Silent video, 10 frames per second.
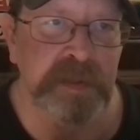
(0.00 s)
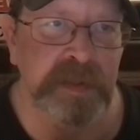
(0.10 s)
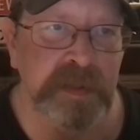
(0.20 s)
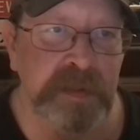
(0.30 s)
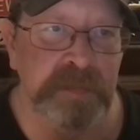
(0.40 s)

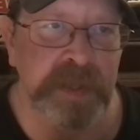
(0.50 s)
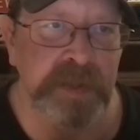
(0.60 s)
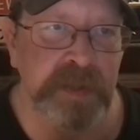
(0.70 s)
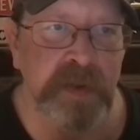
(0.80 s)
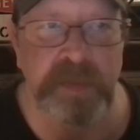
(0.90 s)
And
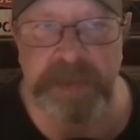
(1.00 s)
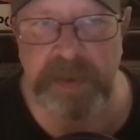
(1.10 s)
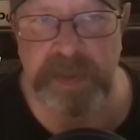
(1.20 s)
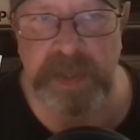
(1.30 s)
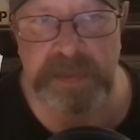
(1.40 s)
you get all the
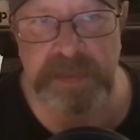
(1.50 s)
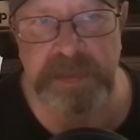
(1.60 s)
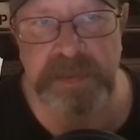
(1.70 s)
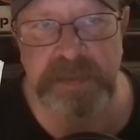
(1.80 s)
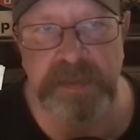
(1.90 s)

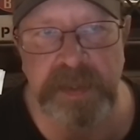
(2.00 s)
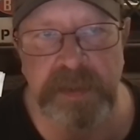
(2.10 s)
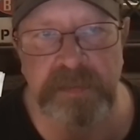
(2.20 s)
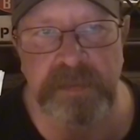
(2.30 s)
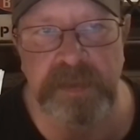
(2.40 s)
paradoxes,
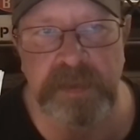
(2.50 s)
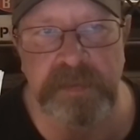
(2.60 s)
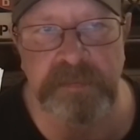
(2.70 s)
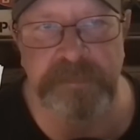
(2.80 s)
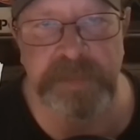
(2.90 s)

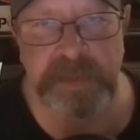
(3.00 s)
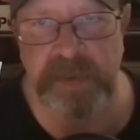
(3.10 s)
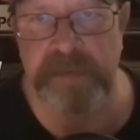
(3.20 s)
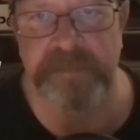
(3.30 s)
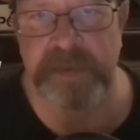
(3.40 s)
of
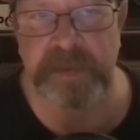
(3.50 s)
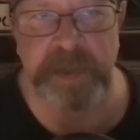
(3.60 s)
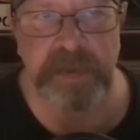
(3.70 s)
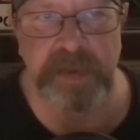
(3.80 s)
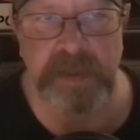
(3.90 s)
the
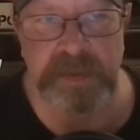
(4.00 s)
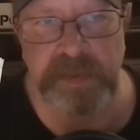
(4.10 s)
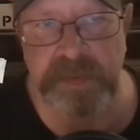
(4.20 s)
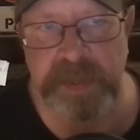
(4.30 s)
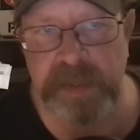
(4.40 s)
grandfather
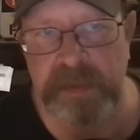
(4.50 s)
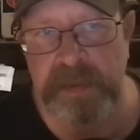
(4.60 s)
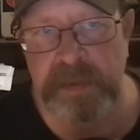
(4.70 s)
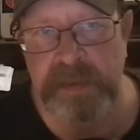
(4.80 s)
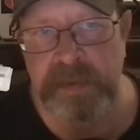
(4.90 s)
paradox and all that.
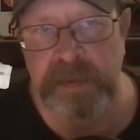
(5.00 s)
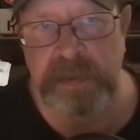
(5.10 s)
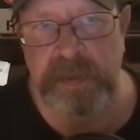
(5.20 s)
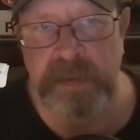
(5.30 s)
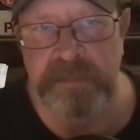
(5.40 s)

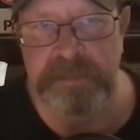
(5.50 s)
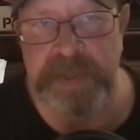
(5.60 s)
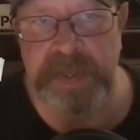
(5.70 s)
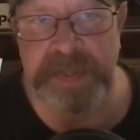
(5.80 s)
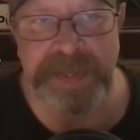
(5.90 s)

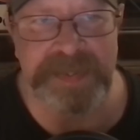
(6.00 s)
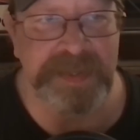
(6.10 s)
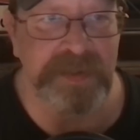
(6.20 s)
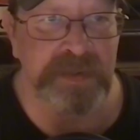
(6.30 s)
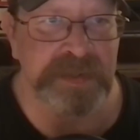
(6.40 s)
But
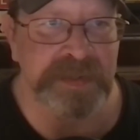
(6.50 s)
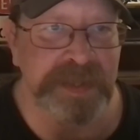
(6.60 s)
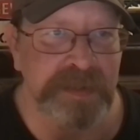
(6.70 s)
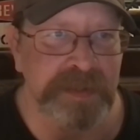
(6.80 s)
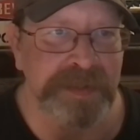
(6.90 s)
that's not on
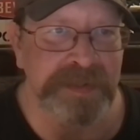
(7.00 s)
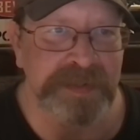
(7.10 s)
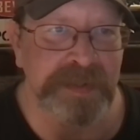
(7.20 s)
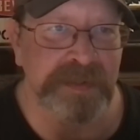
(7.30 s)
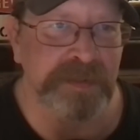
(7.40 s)

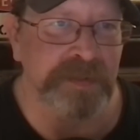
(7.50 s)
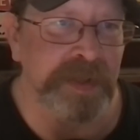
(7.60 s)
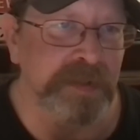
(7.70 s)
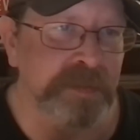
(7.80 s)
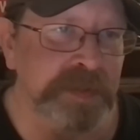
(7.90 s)
as solid
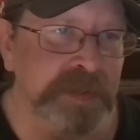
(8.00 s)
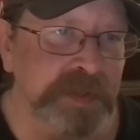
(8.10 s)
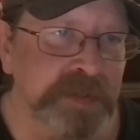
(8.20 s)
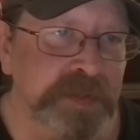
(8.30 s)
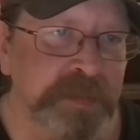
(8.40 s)
ground as
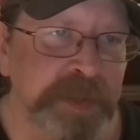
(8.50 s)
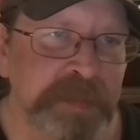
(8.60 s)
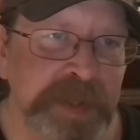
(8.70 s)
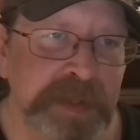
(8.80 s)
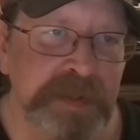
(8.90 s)
it used to
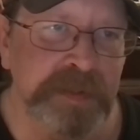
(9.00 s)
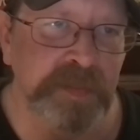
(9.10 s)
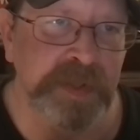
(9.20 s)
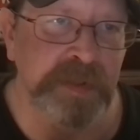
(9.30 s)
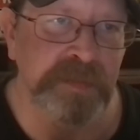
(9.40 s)
be,
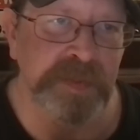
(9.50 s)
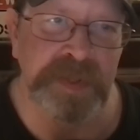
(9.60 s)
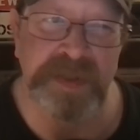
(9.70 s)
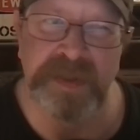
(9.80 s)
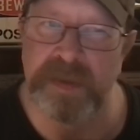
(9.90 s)
because we don't
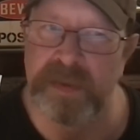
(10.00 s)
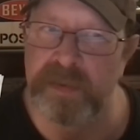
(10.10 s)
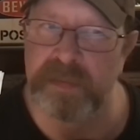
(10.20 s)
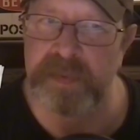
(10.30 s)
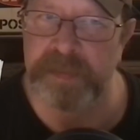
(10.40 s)
really
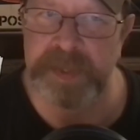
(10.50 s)
know.